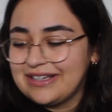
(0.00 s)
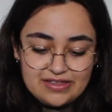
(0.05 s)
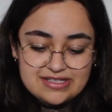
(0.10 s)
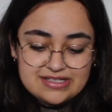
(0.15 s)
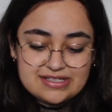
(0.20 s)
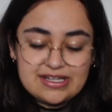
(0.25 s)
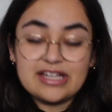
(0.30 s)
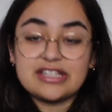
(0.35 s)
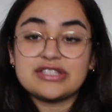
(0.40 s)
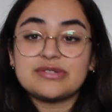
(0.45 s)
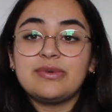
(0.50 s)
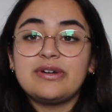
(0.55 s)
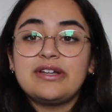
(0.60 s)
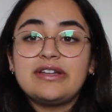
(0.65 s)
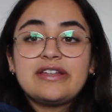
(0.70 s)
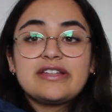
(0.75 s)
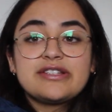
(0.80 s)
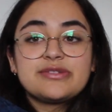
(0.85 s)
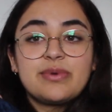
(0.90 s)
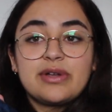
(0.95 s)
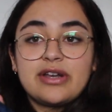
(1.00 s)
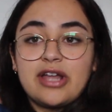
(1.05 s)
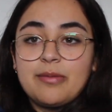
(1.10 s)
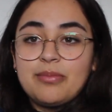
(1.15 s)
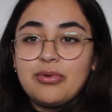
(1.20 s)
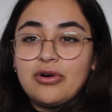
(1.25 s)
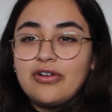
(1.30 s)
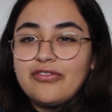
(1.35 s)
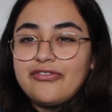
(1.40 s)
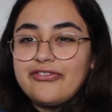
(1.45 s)
This next one is one I
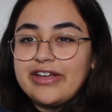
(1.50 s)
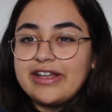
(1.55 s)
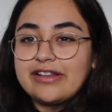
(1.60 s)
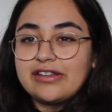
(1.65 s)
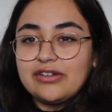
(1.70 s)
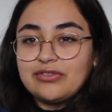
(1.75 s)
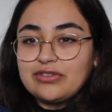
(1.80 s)
bought fairly